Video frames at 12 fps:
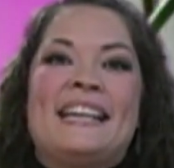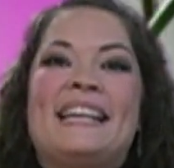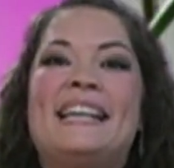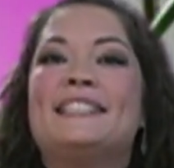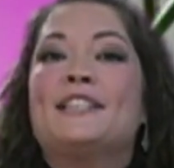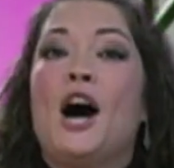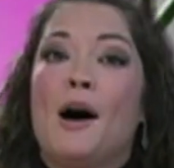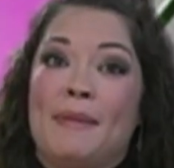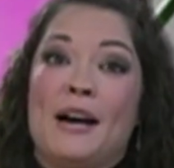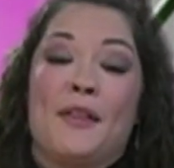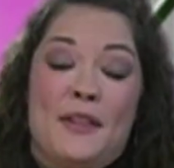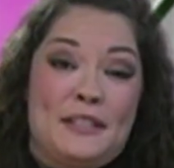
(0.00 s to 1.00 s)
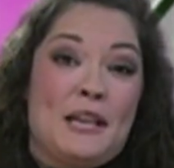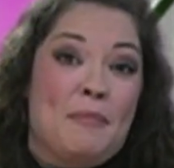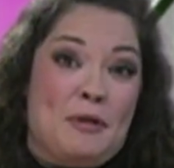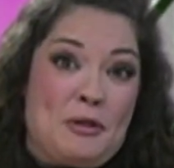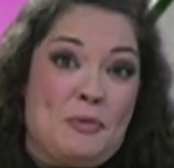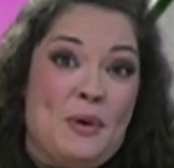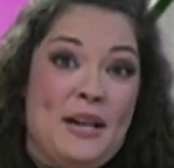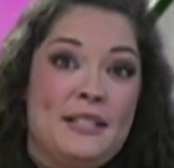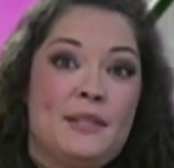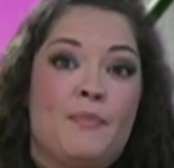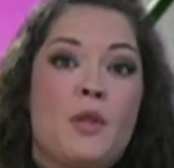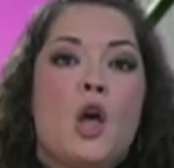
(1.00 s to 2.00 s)
His comment on the subject
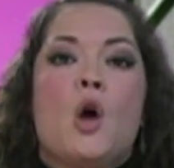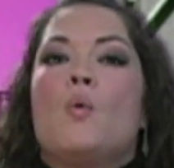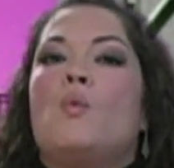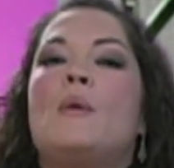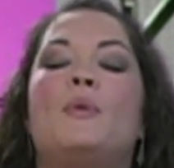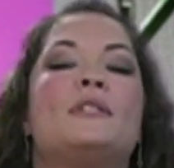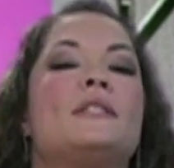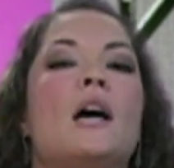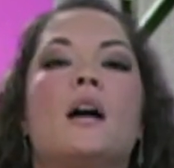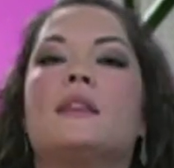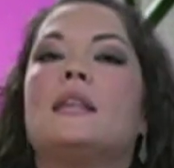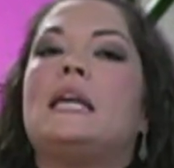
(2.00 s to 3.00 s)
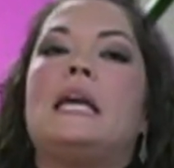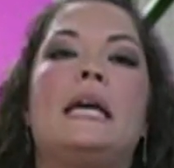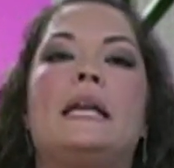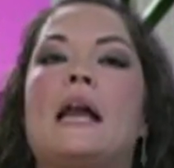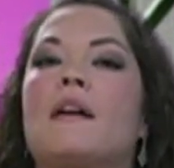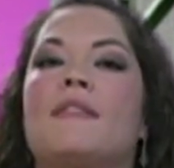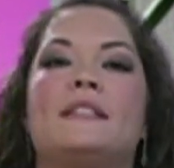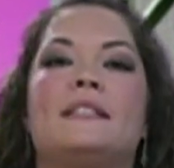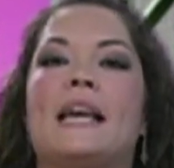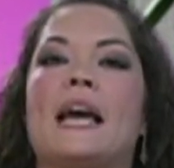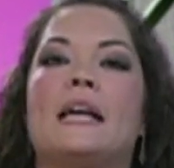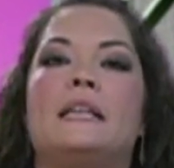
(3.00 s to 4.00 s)
was, "We will suck the heat out of the
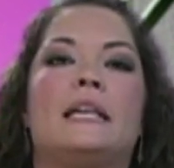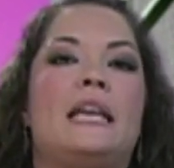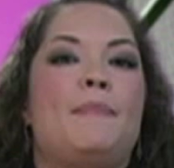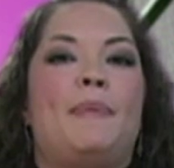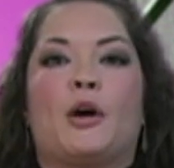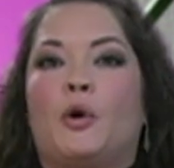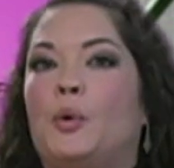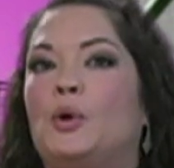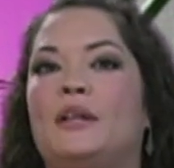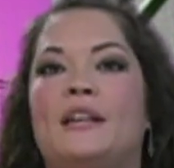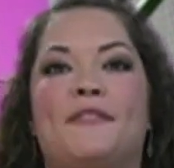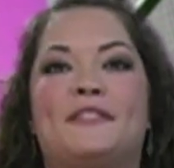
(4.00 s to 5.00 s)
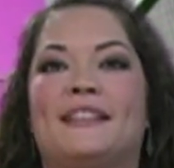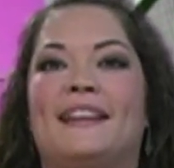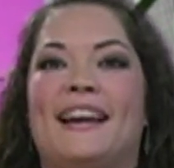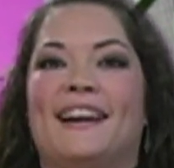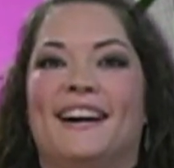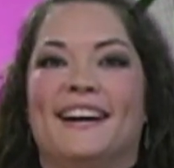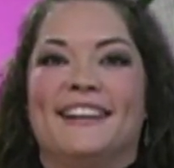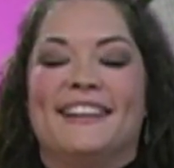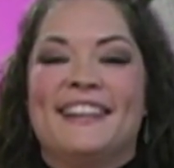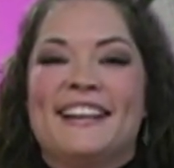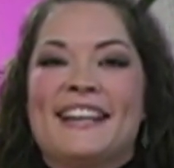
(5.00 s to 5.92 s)
sand to keep it cool enough to lay on.